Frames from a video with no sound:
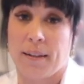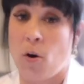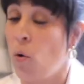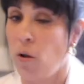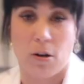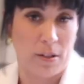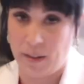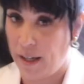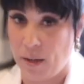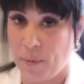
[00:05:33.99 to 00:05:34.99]

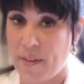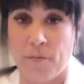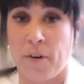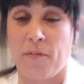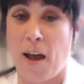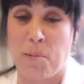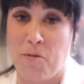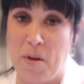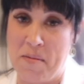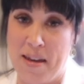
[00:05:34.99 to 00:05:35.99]
wholeheartedly, with every fiber
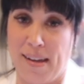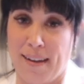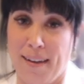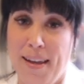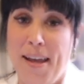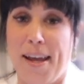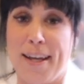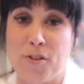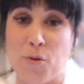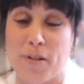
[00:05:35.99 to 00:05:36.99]
of my being,
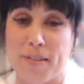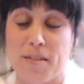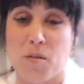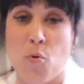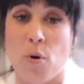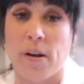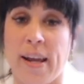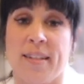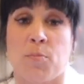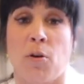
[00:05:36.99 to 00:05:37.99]
endorse and support
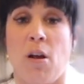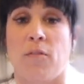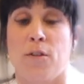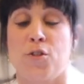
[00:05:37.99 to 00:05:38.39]
Kate Spurlock for